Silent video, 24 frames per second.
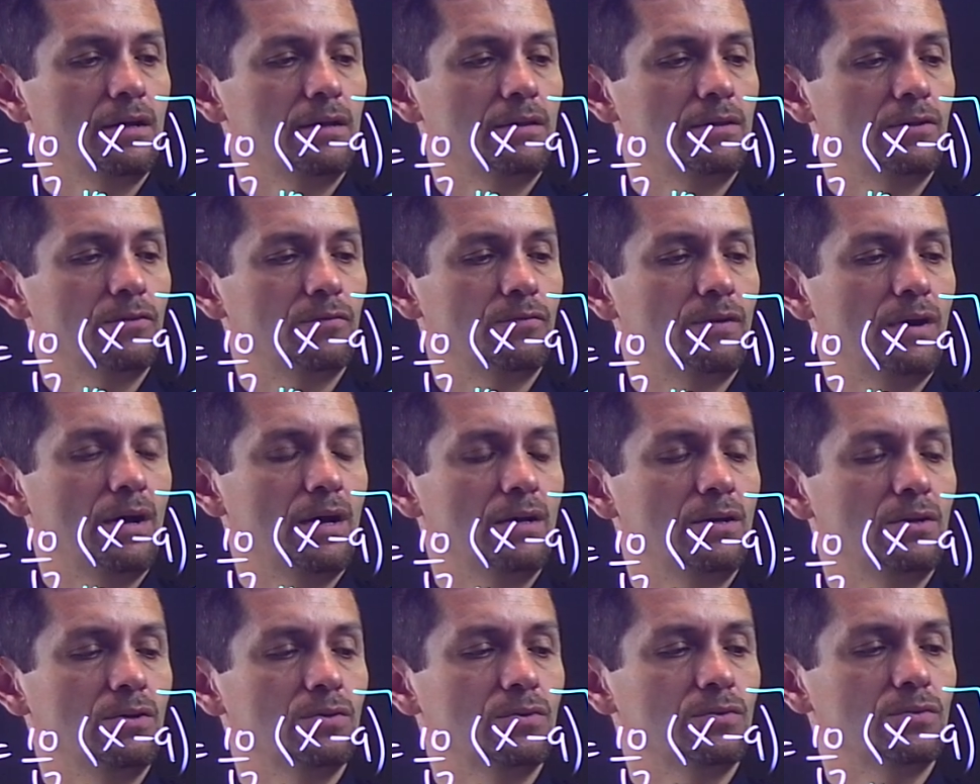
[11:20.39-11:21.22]
The
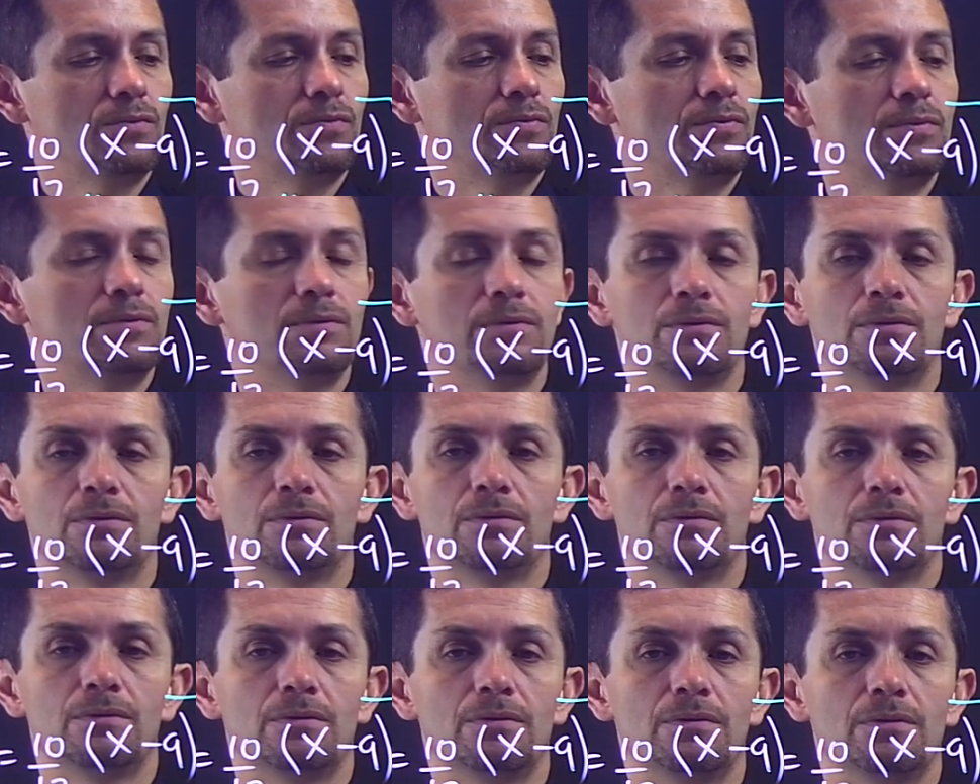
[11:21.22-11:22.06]
value of
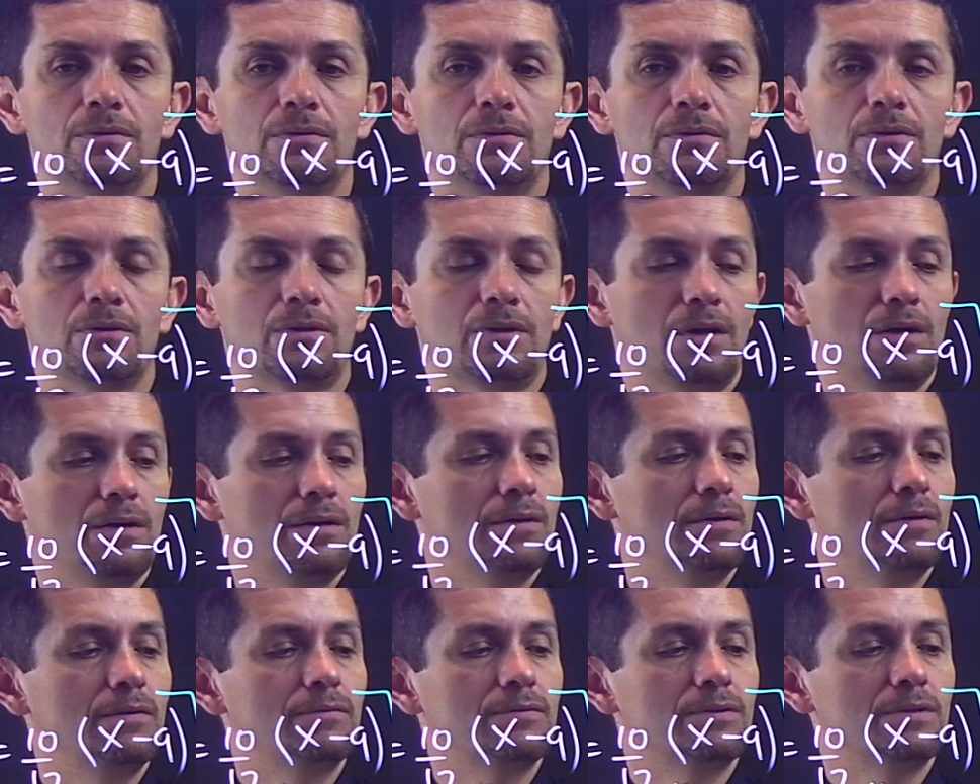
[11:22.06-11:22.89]
the
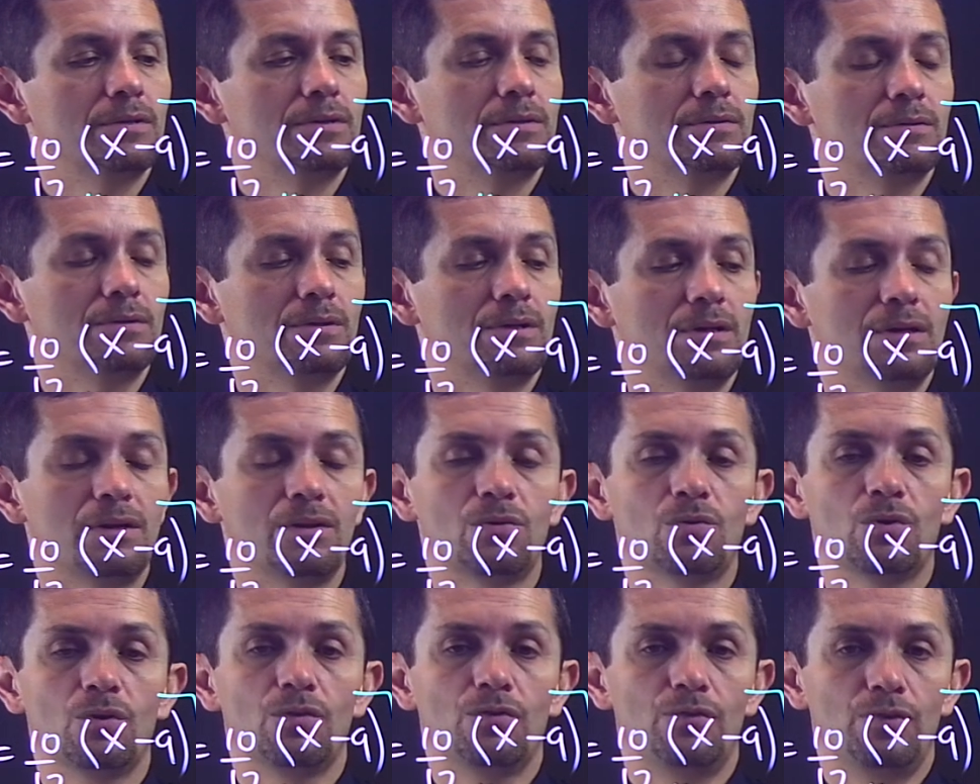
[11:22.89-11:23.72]
leading
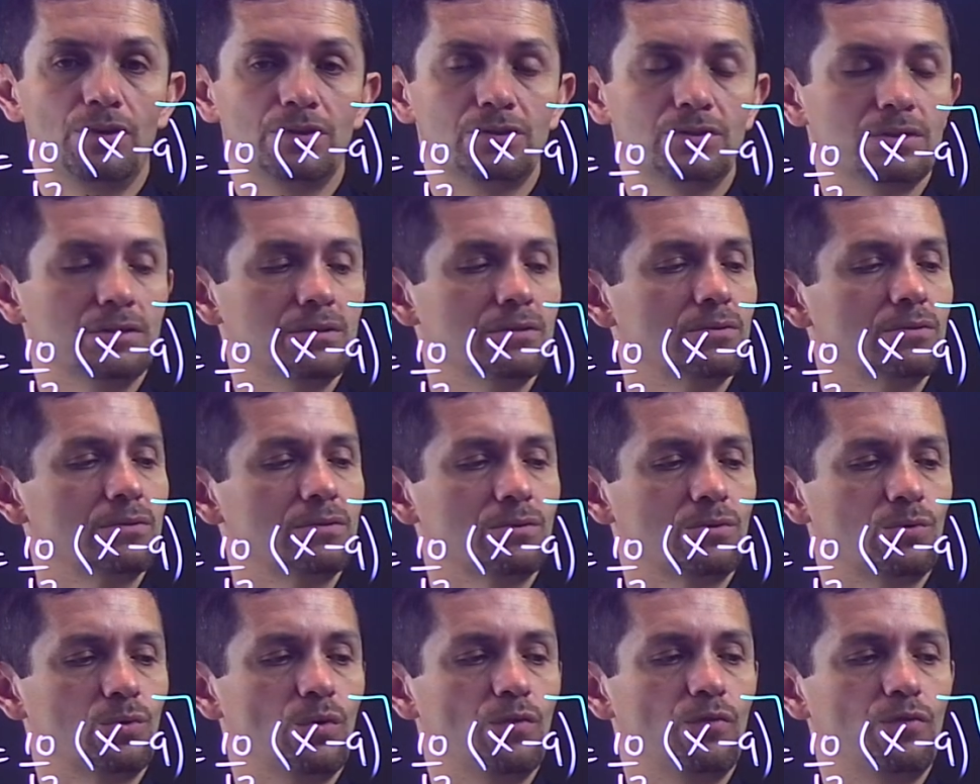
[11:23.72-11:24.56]
coefficient, or the
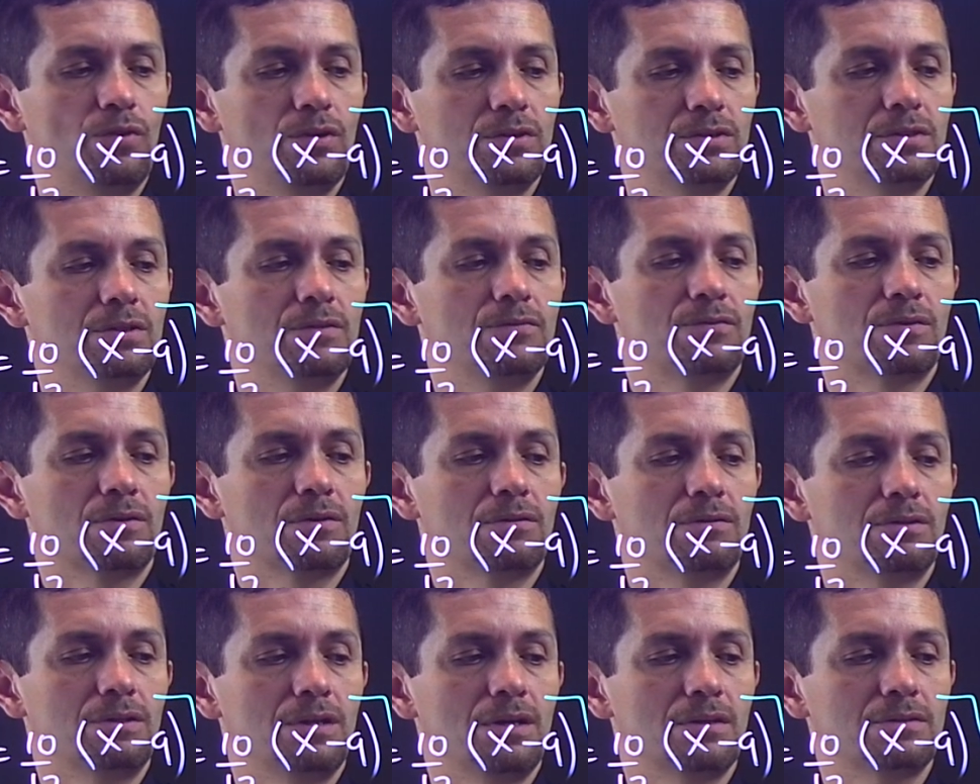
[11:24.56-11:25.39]
coefficient in front
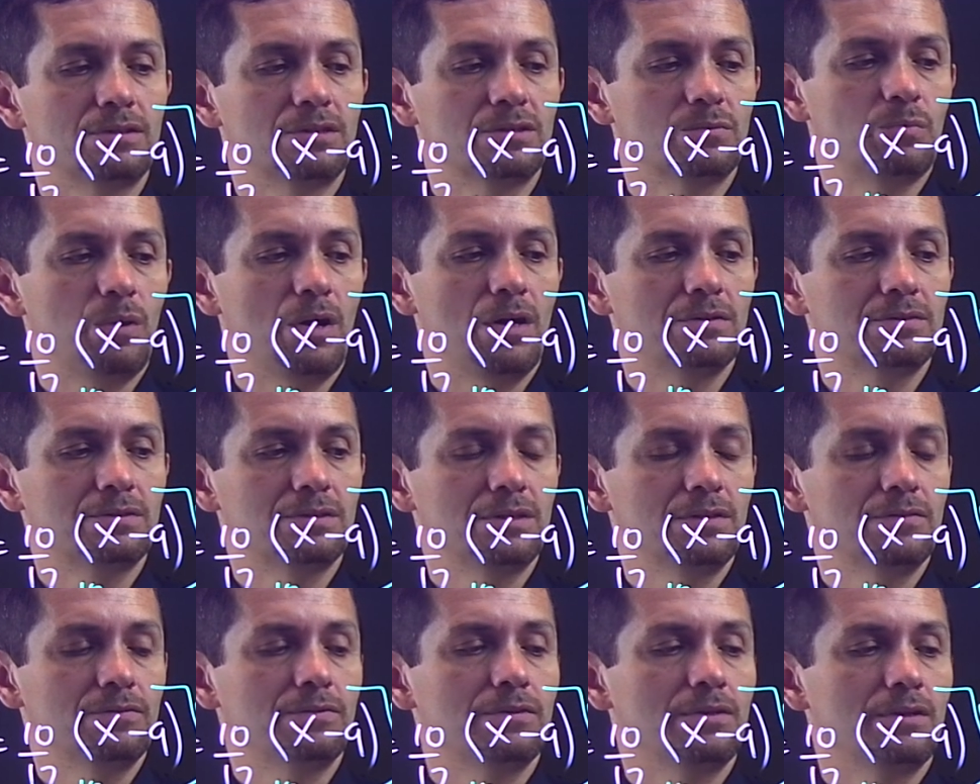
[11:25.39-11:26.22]
of the x, is
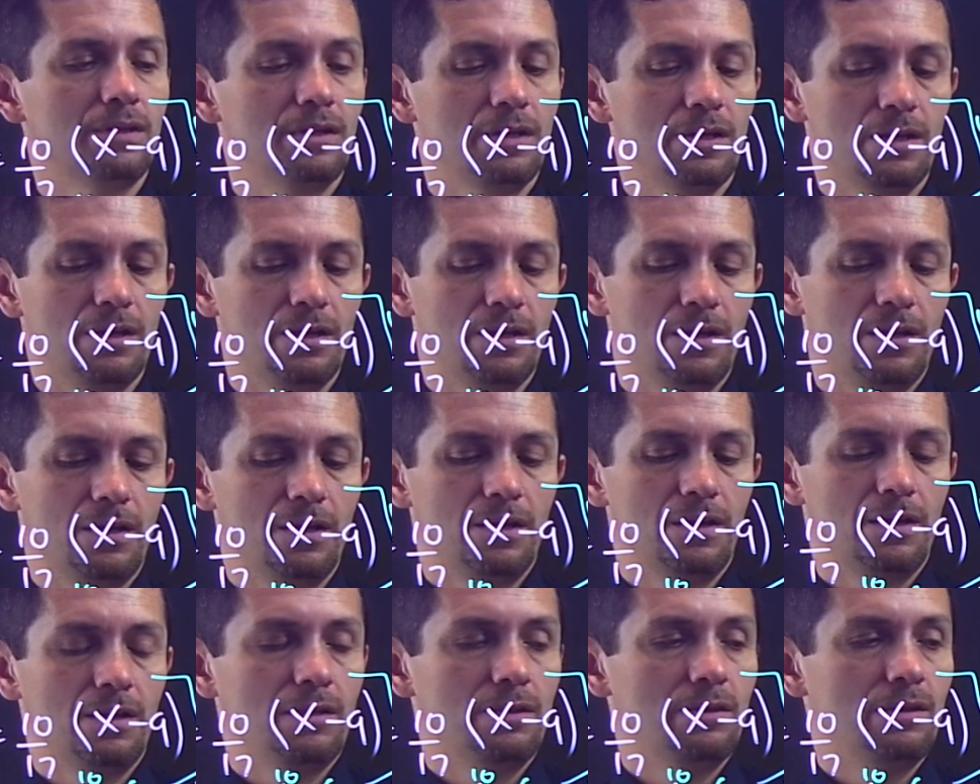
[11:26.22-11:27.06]
positive.
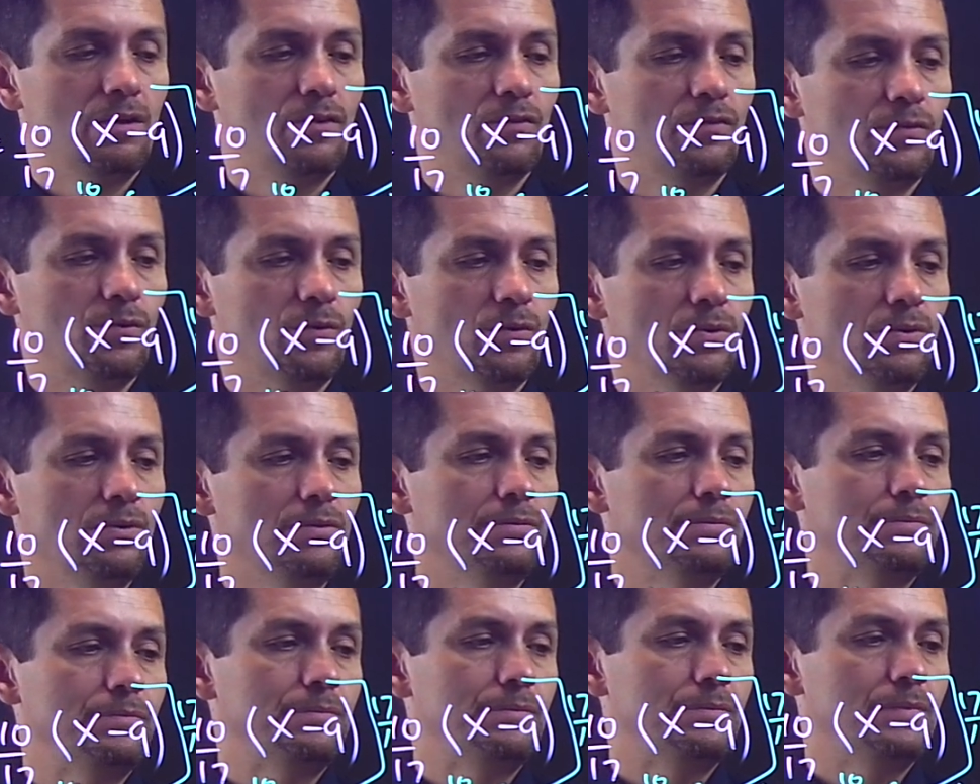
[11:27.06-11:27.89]
Therefore,
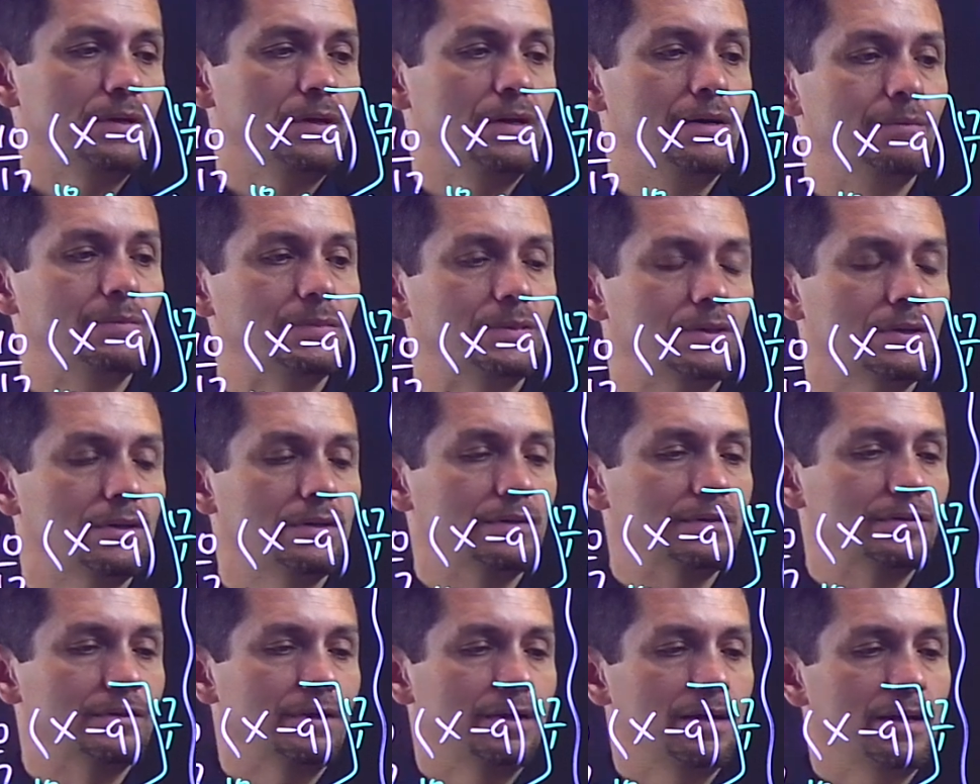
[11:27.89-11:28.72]
I'm done.